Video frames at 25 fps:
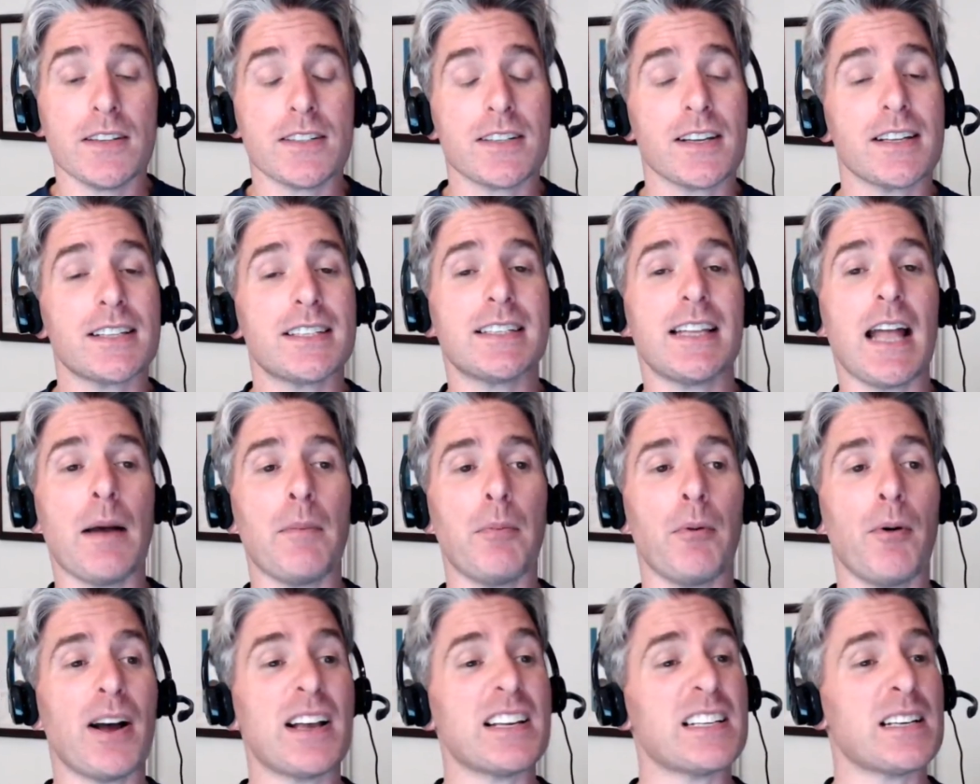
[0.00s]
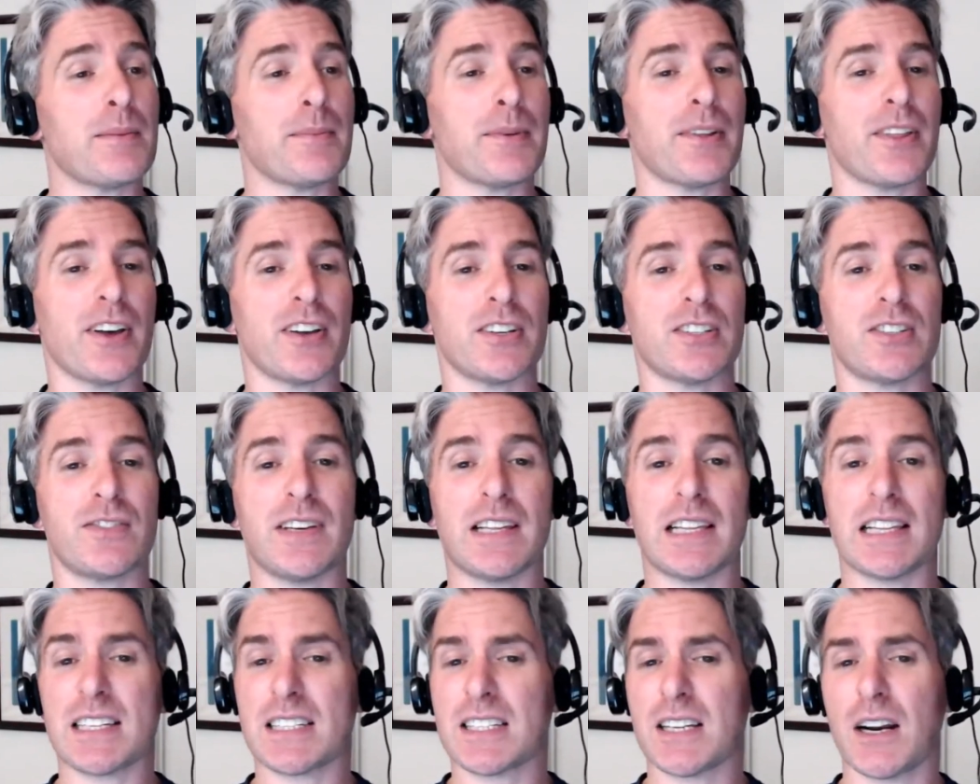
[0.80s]
So let's tap away some of those
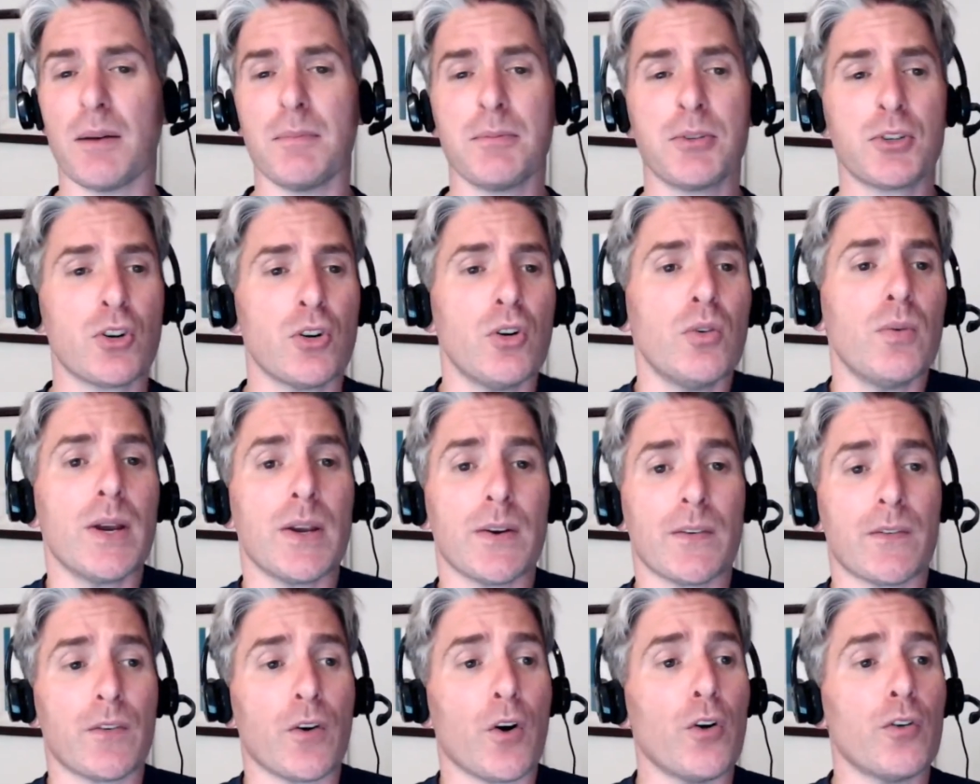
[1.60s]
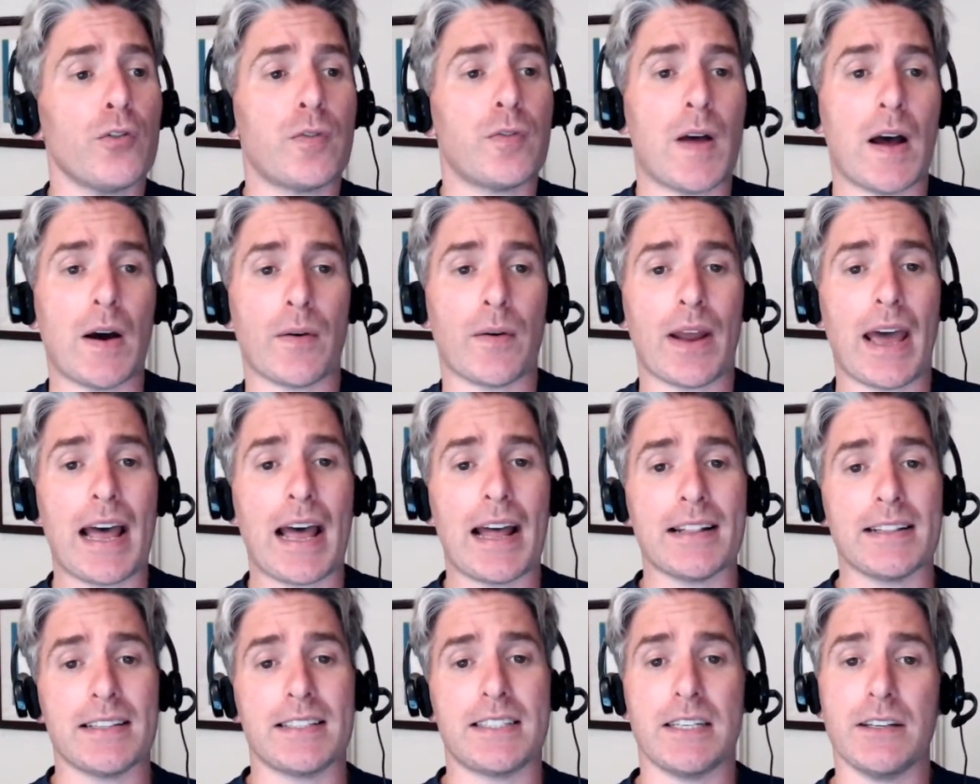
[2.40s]
feelings that I'm sure we've all felt at
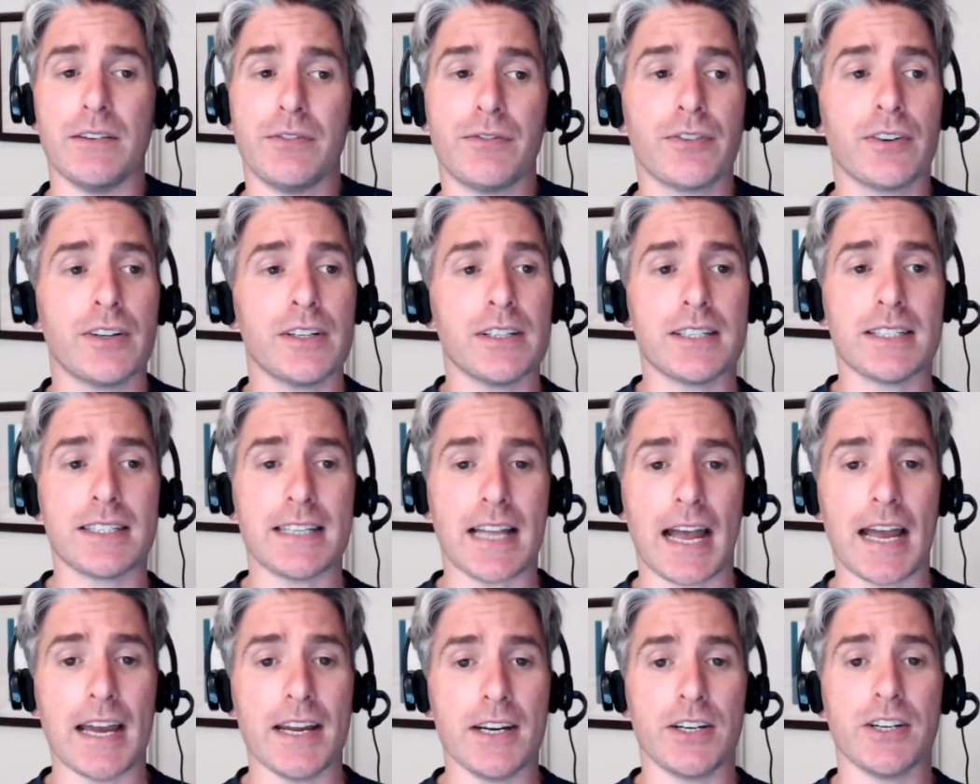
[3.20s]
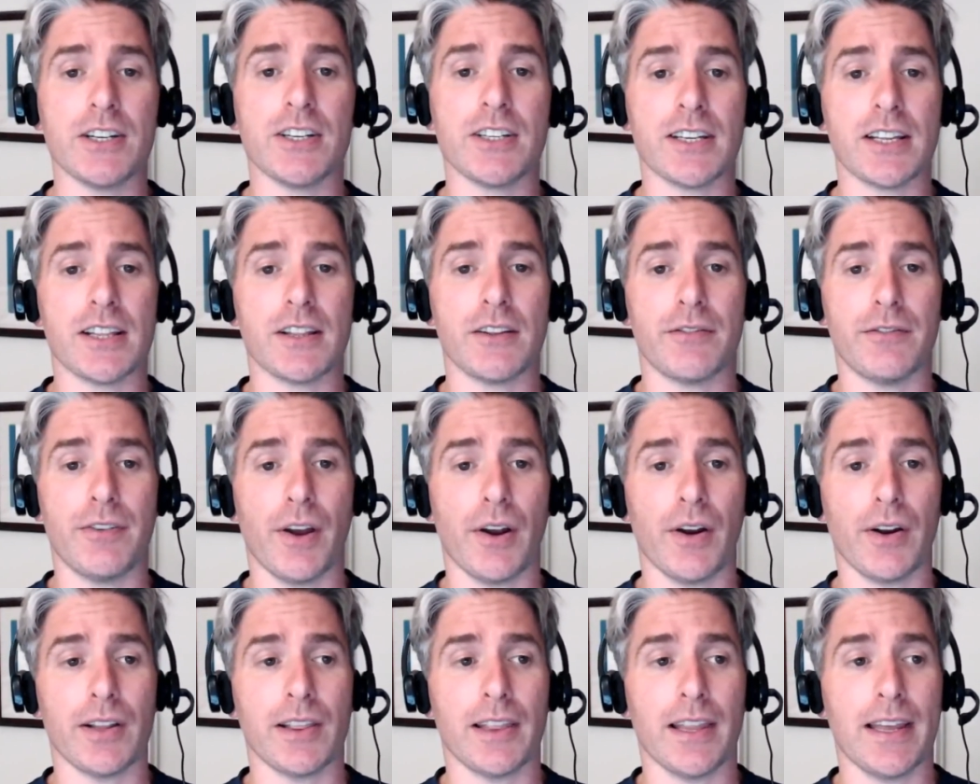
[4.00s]
different stages, at the
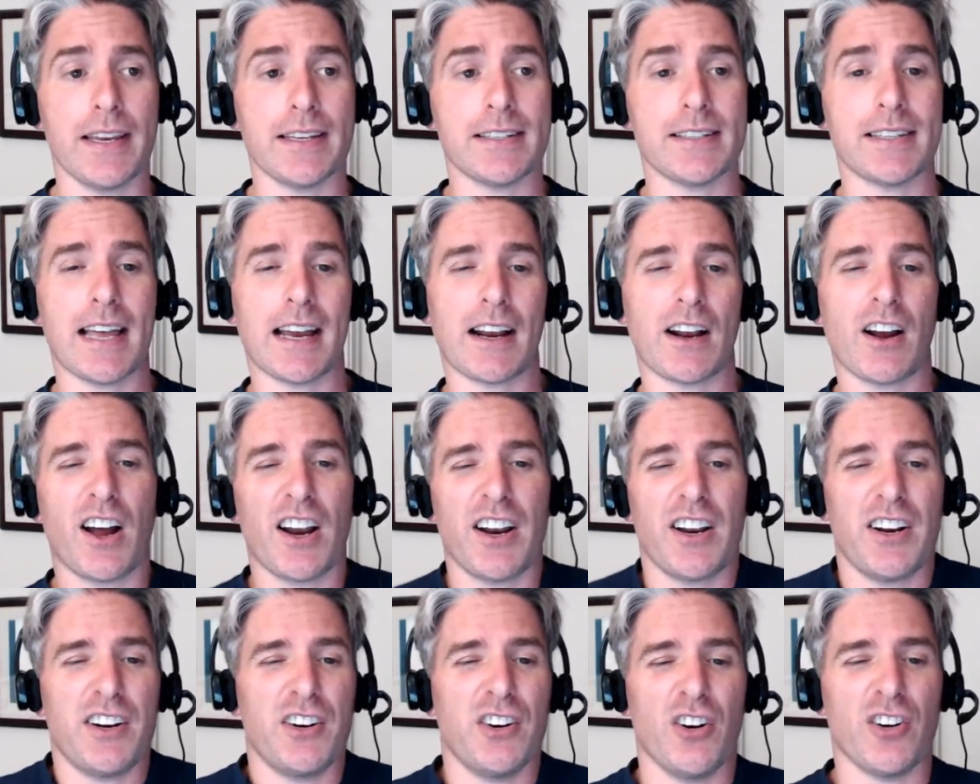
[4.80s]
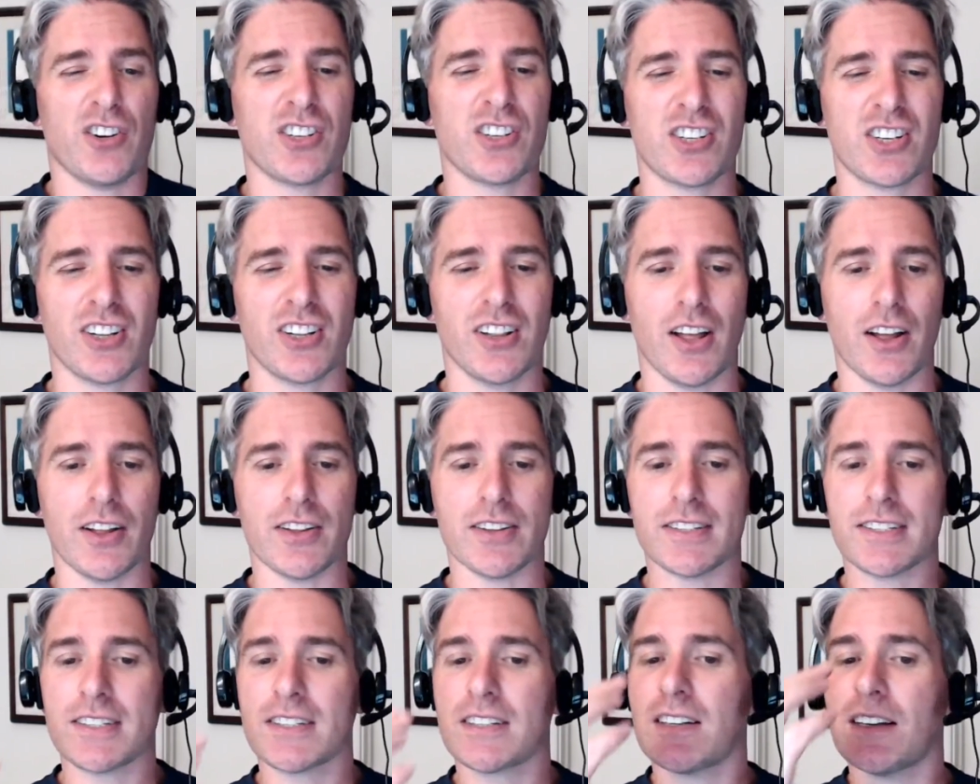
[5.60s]
very least. That kind of
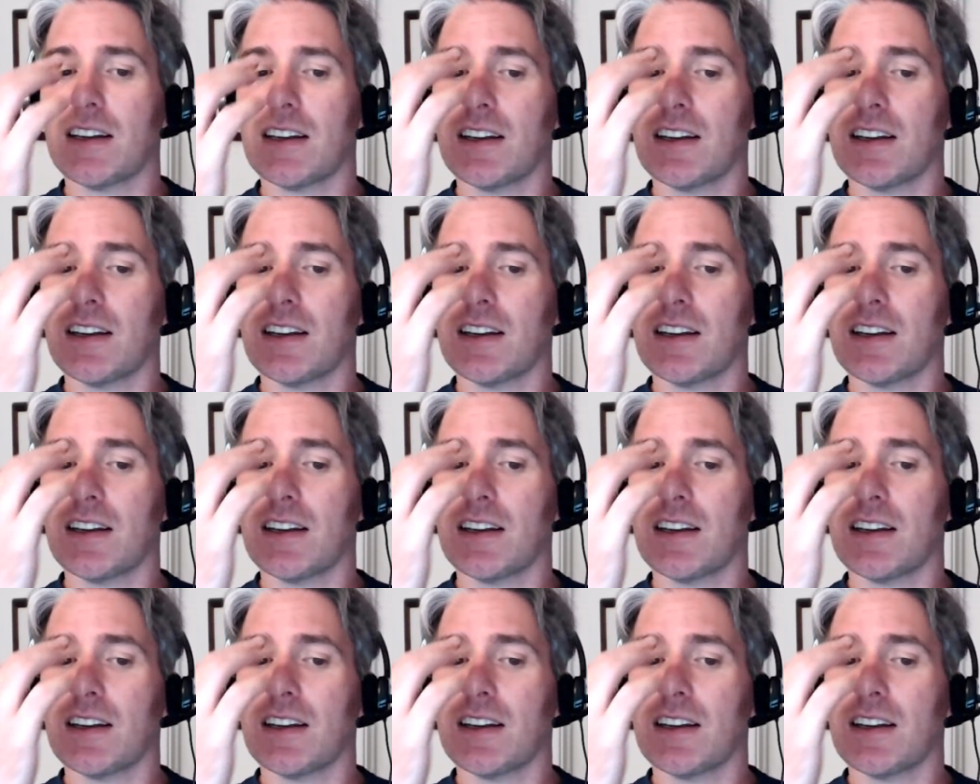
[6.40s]
nonchalance.